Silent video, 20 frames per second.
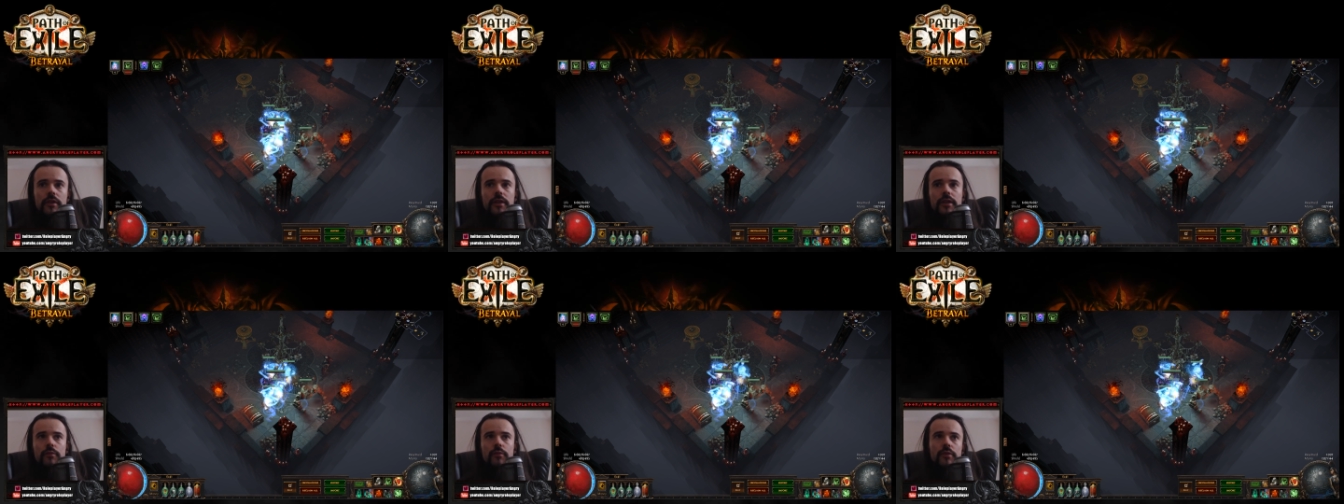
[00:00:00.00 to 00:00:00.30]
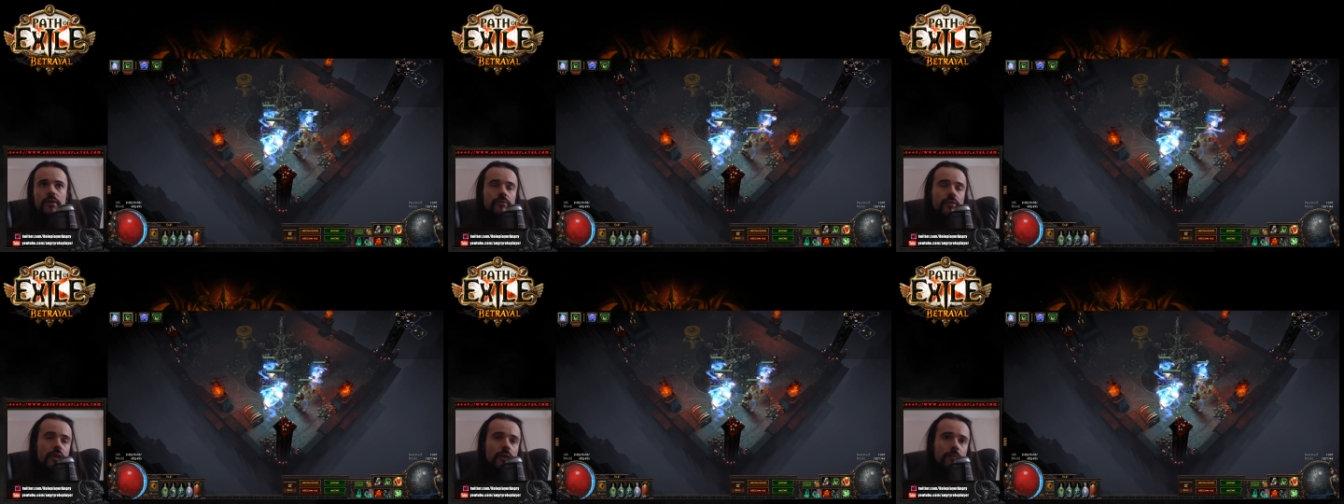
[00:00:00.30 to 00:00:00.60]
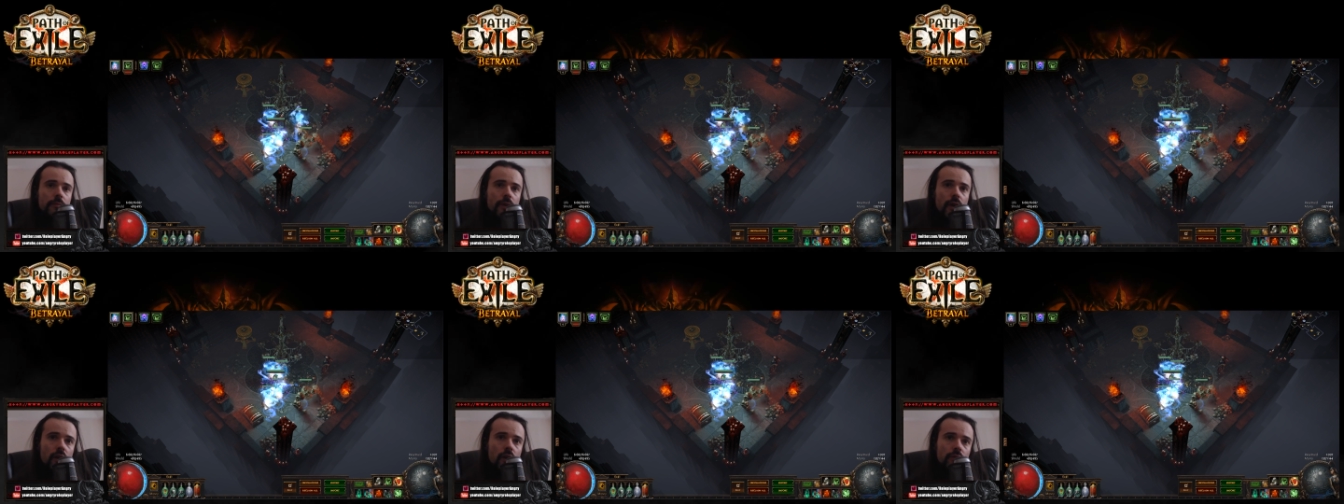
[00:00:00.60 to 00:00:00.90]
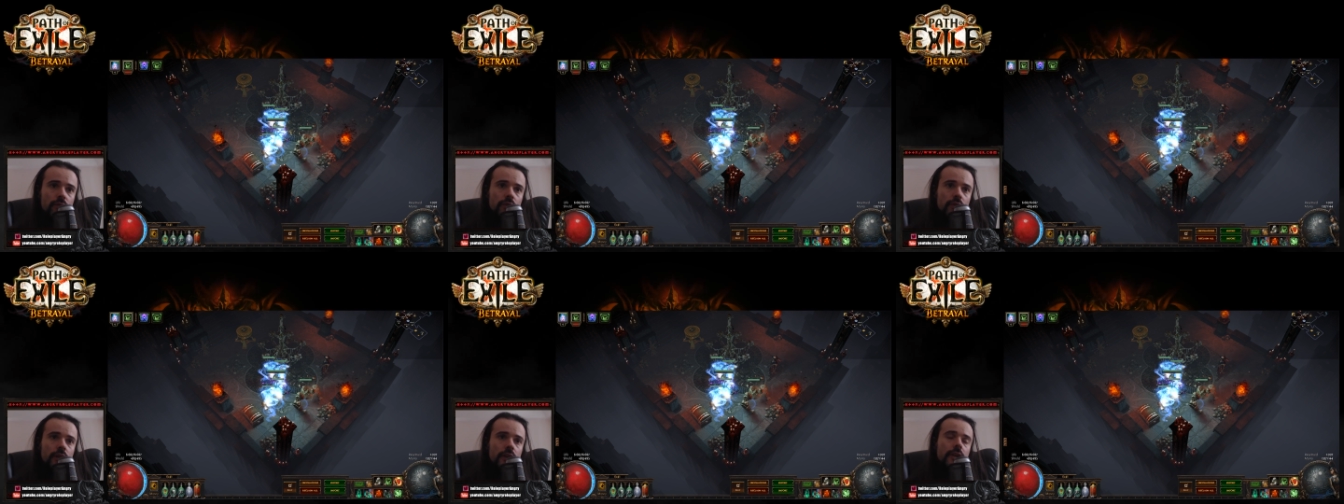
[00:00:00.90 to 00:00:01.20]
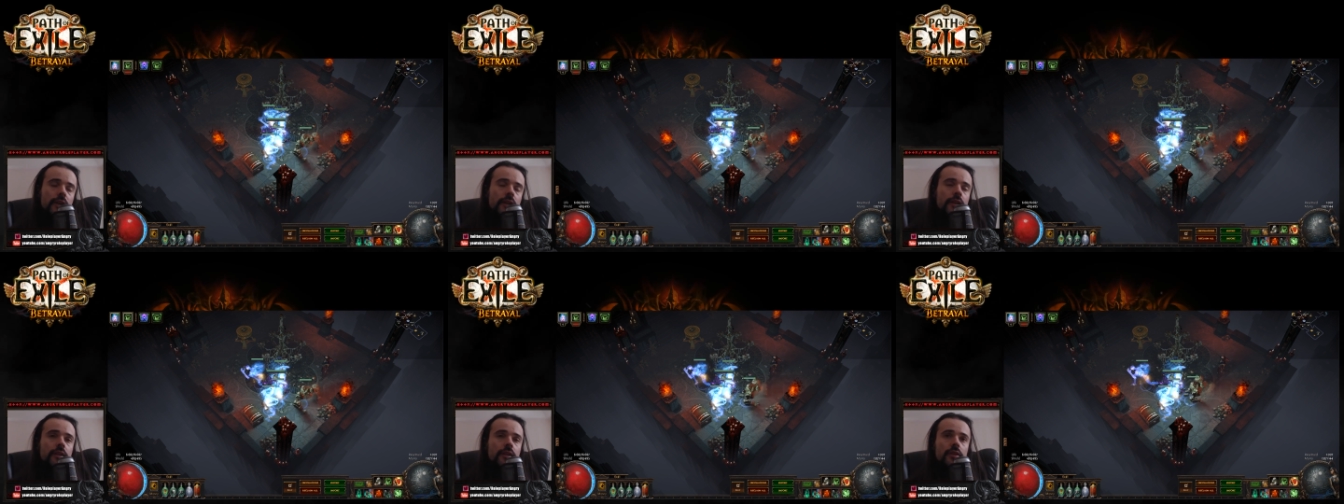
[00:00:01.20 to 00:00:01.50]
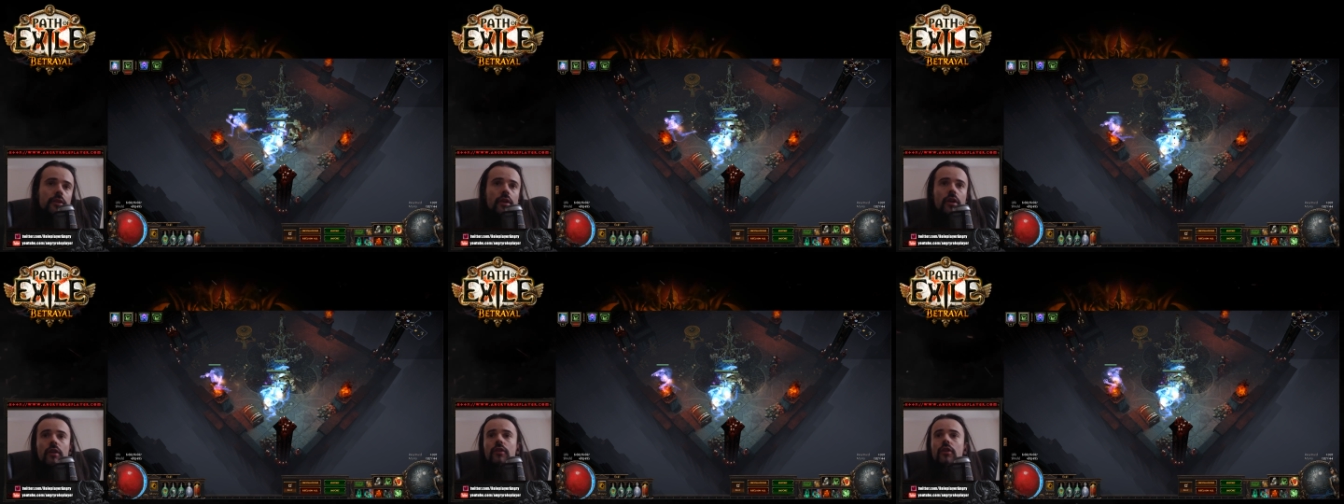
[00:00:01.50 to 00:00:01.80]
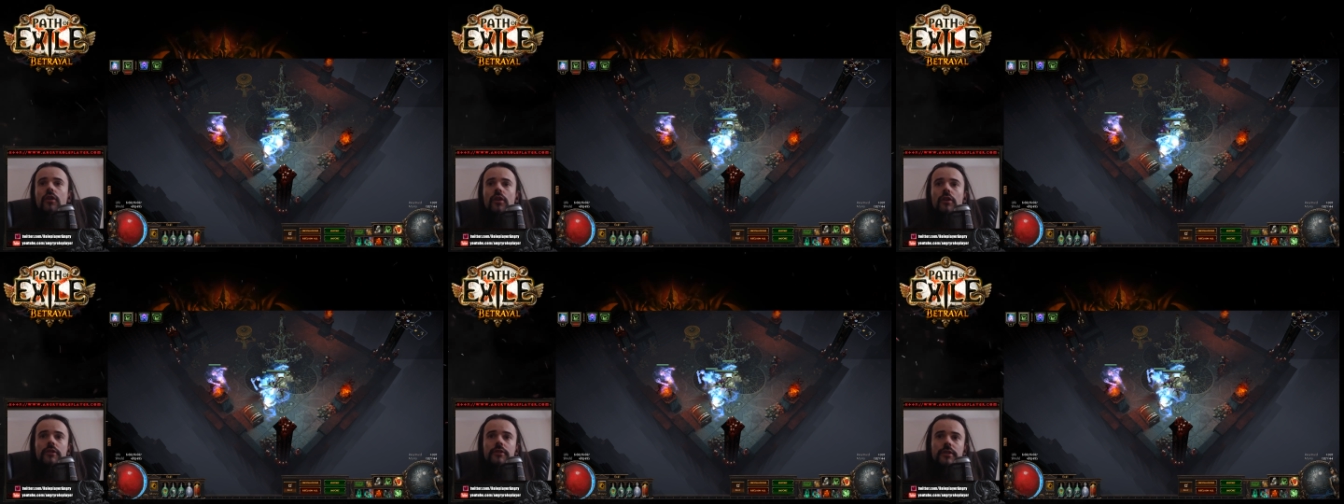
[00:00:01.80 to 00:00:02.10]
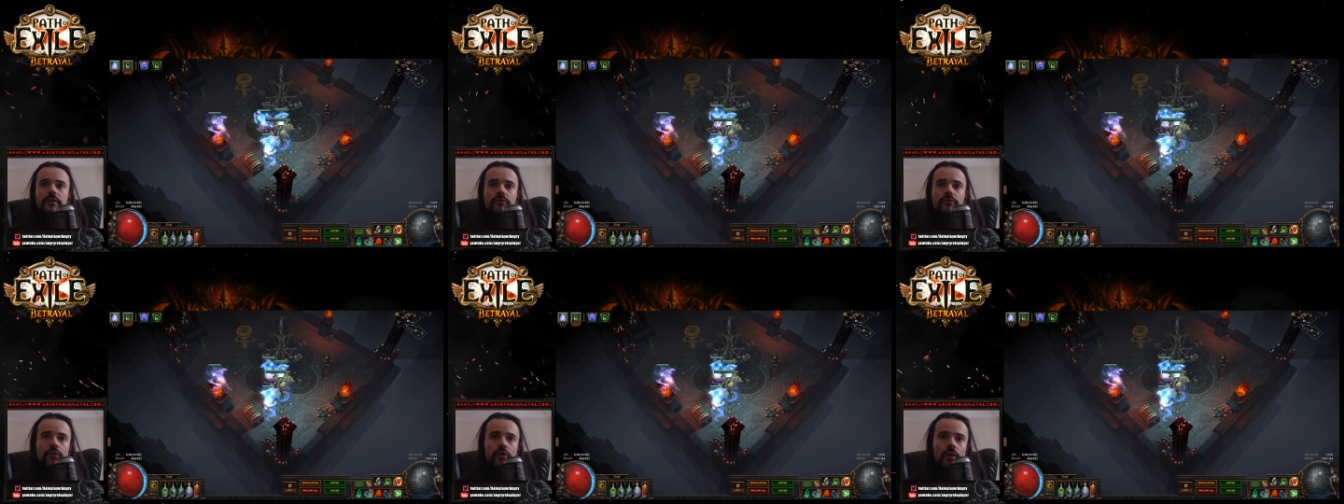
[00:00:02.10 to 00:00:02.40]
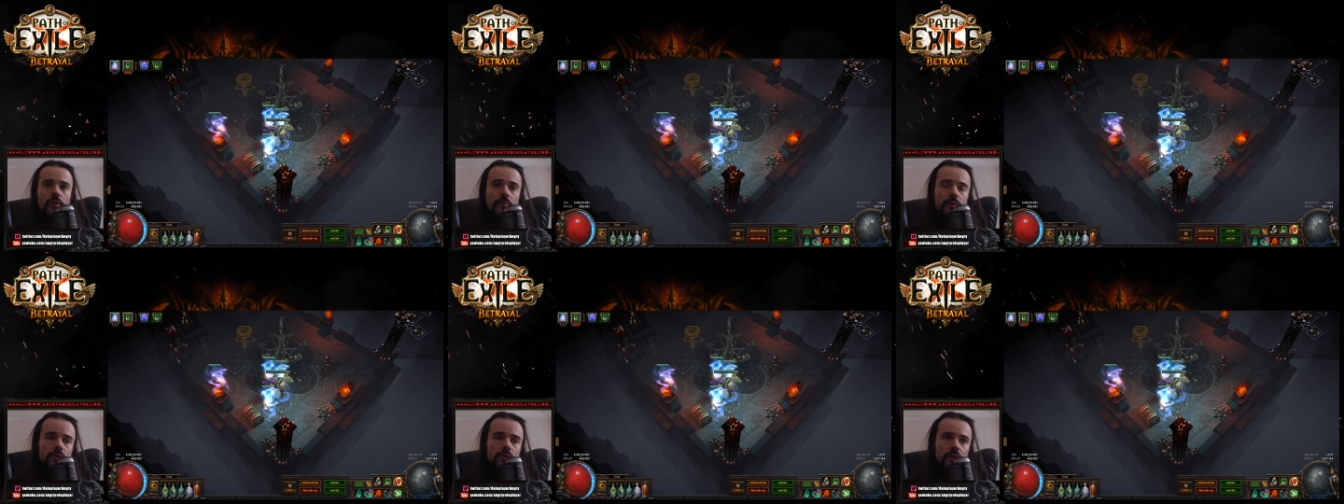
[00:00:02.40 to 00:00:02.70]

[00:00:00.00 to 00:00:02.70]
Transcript: It was very powerful. I cleared all content from